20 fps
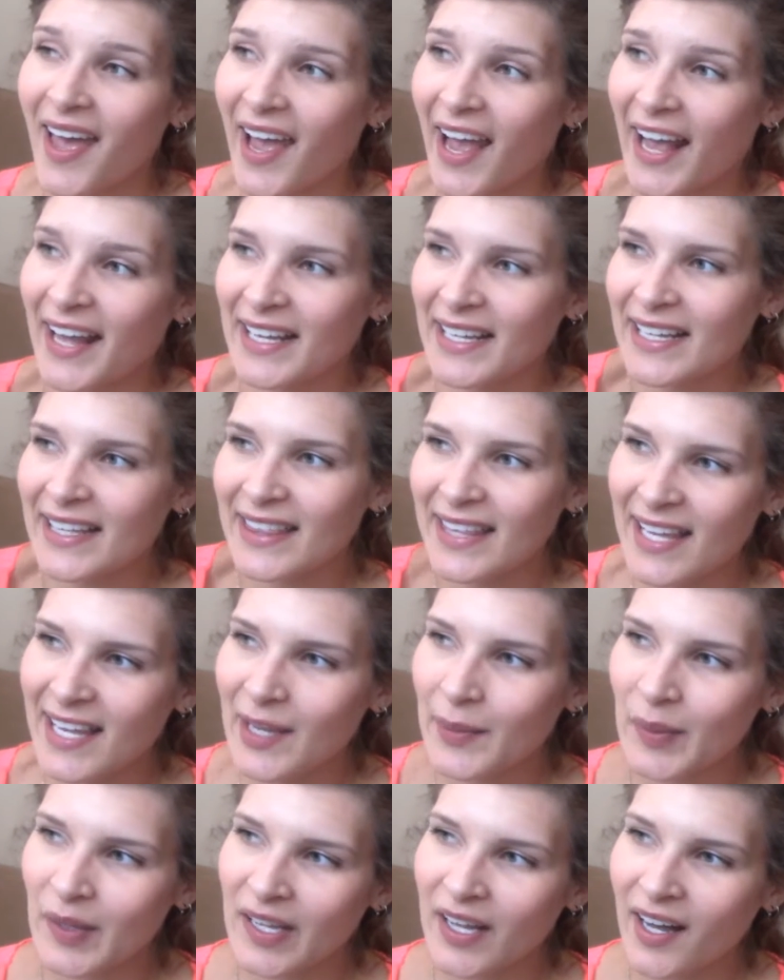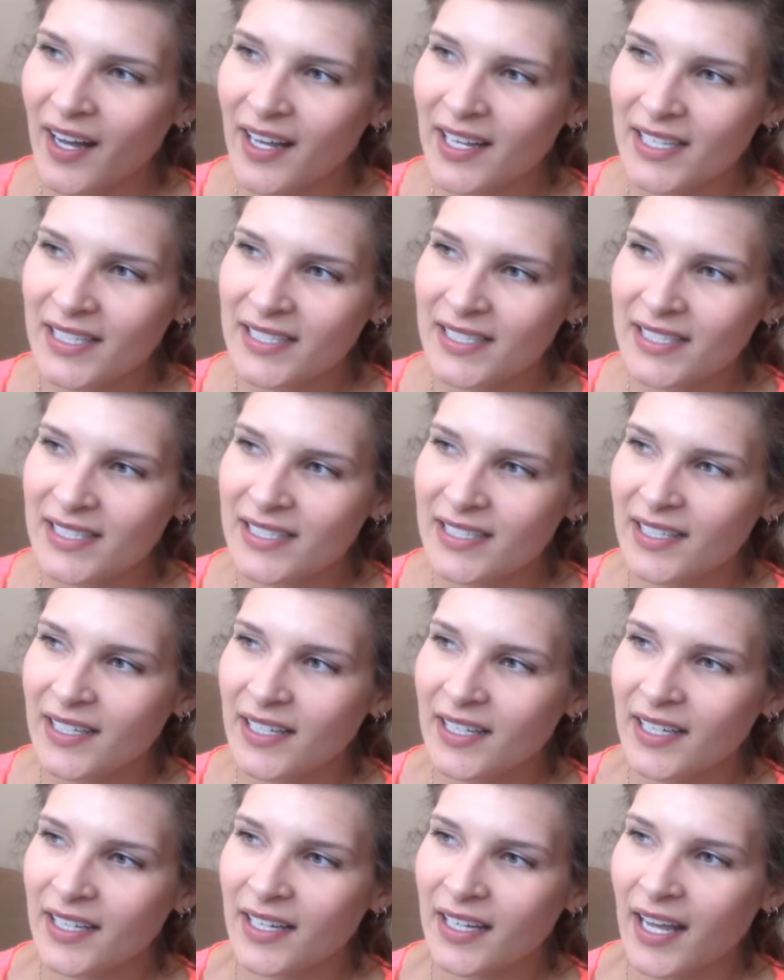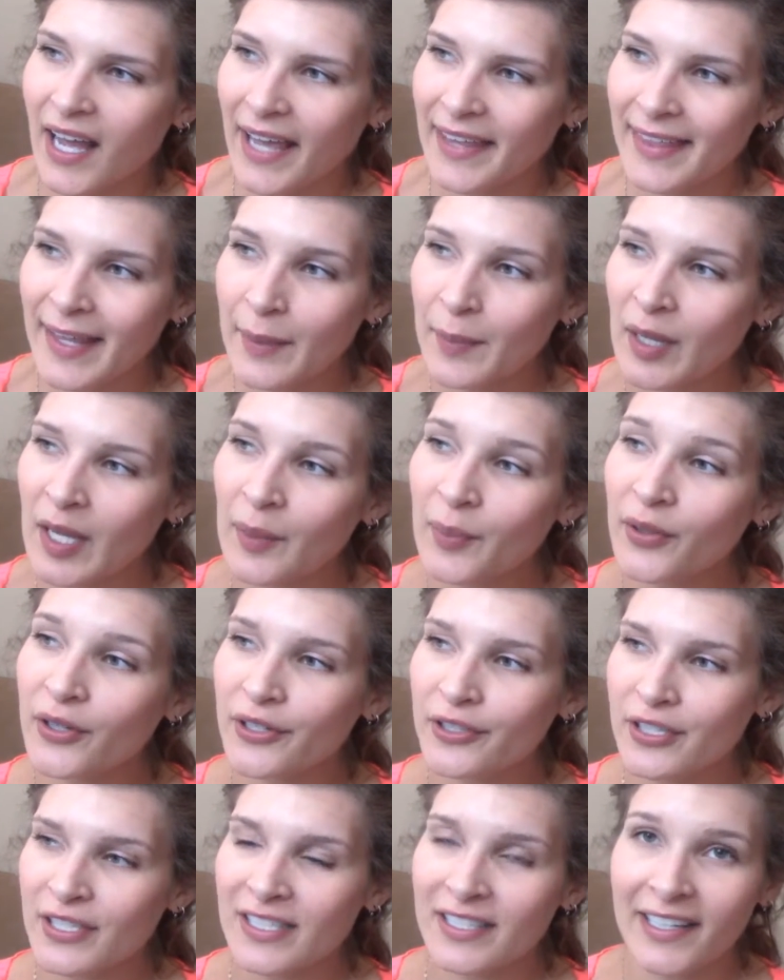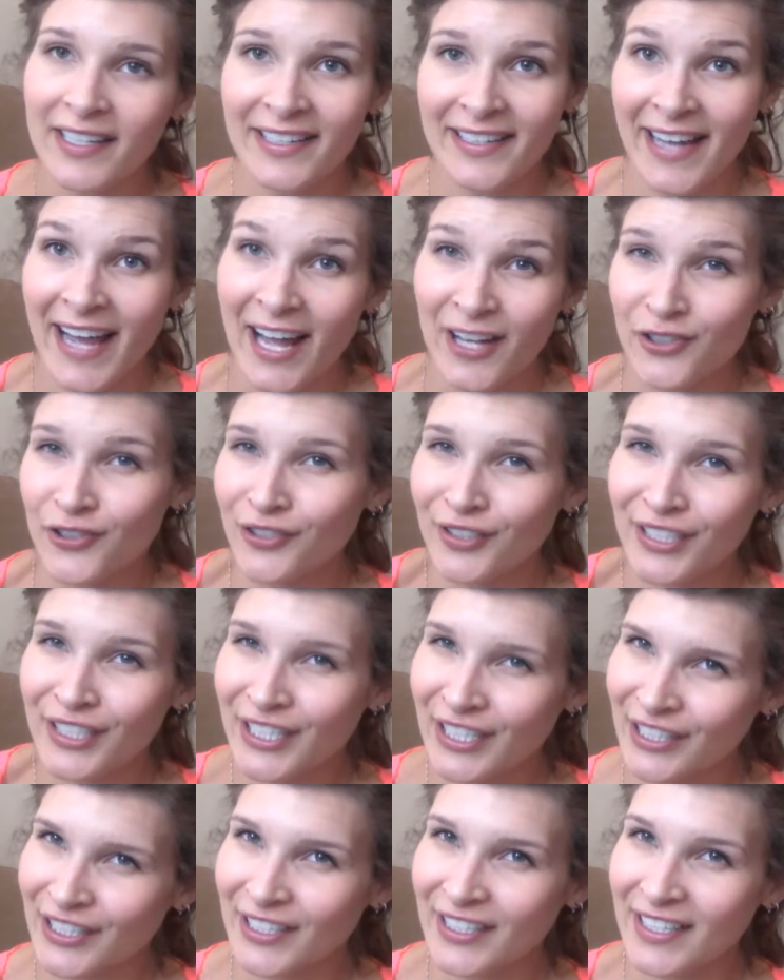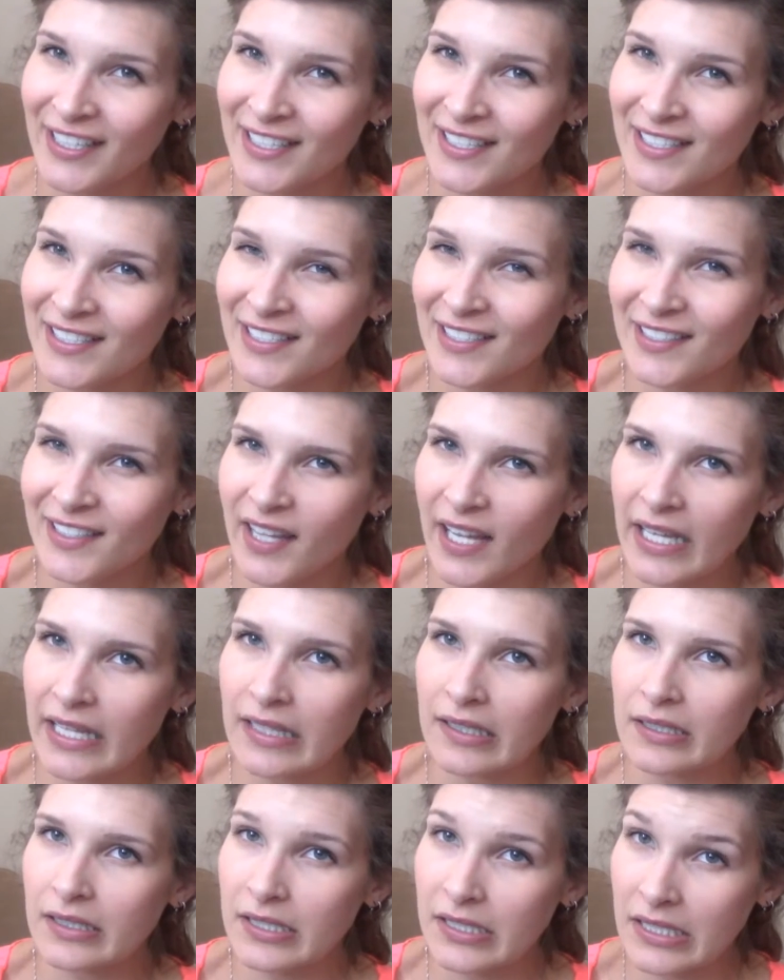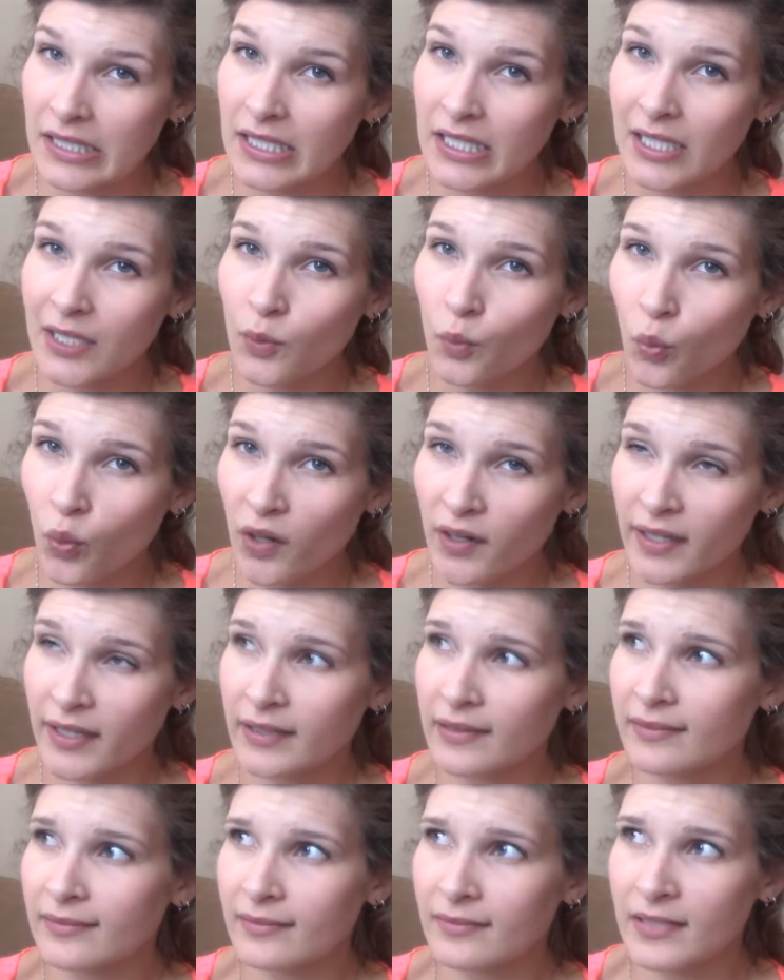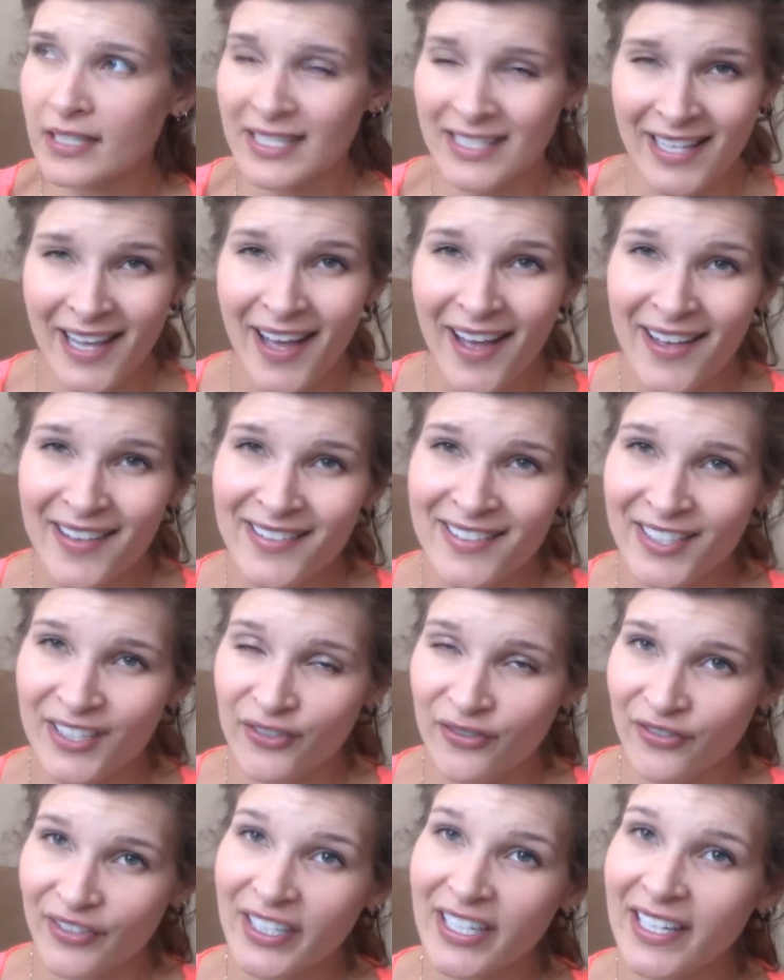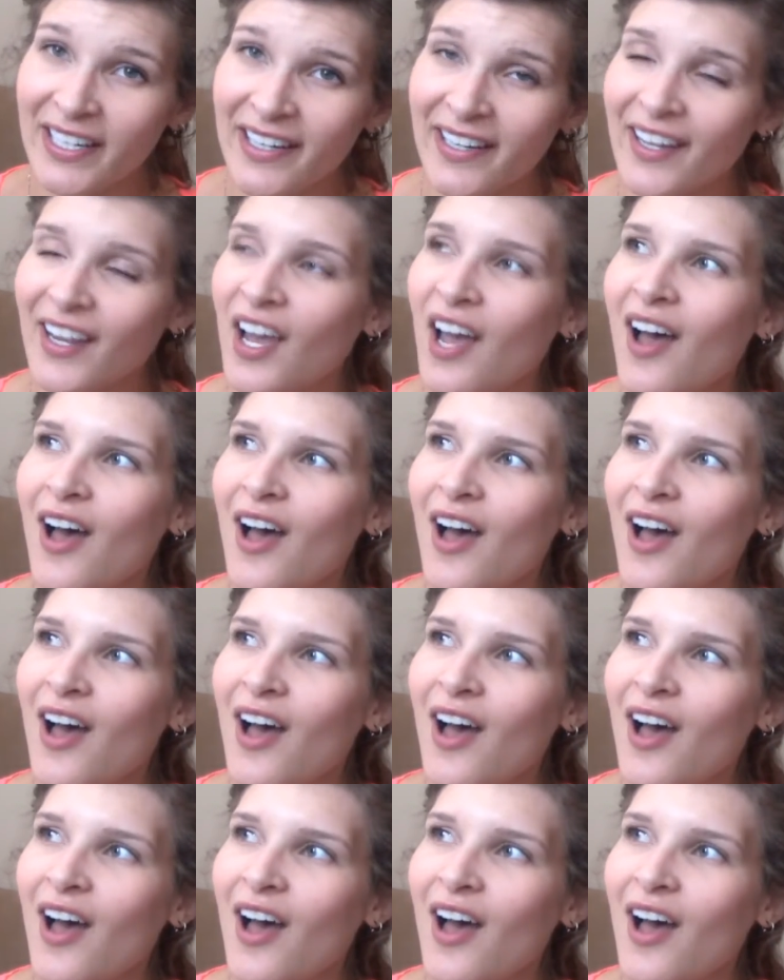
And I think because I think people are just like naturally curious to like see what it says and read it.